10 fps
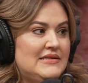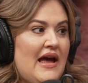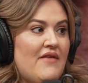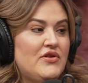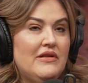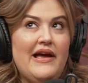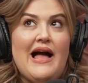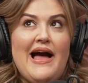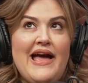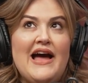They have to,
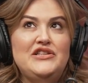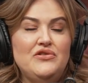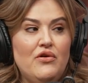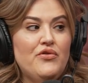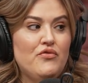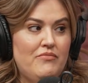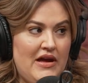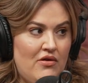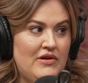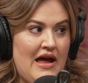I had to go through
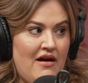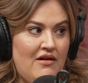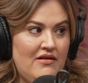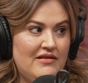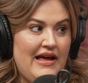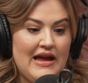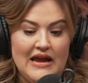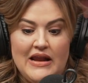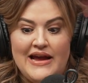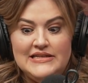my own hell.
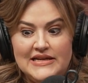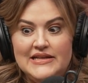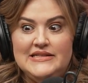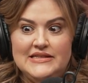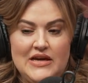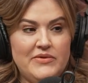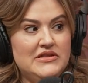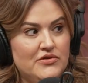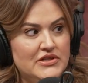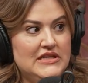And I did since I
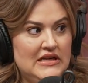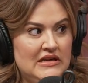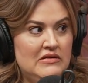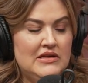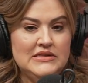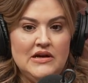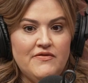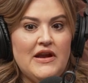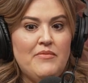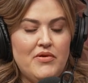was 13. The stuff
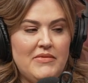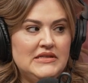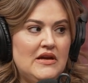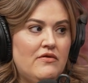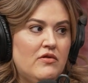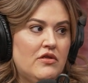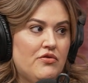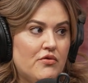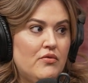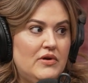that I put myself
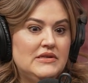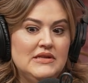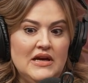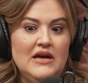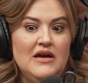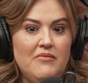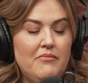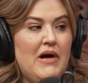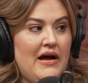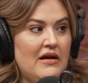through was
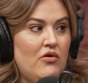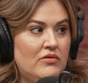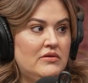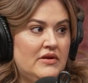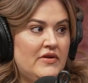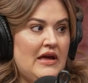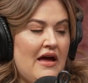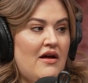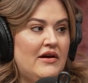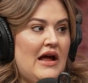my own living
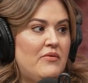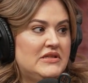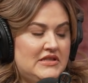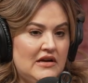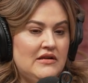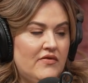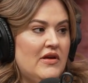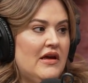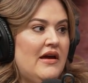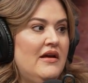hell. And I was done
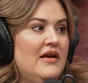living it.